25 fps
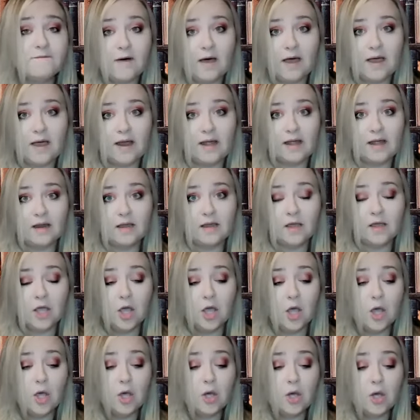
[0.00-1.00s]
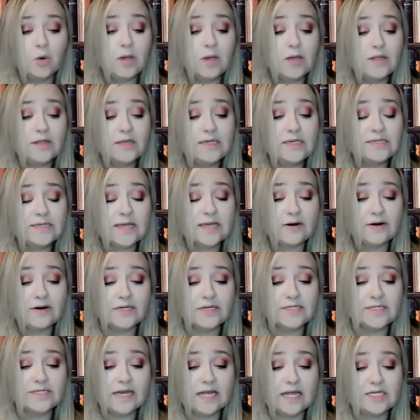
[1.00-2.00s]
Fine. Quickly,
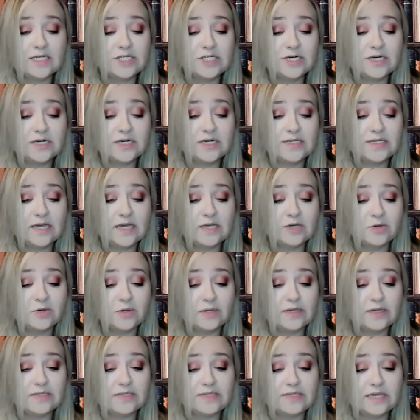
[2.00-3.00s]
Cyrus snatched at a sandra-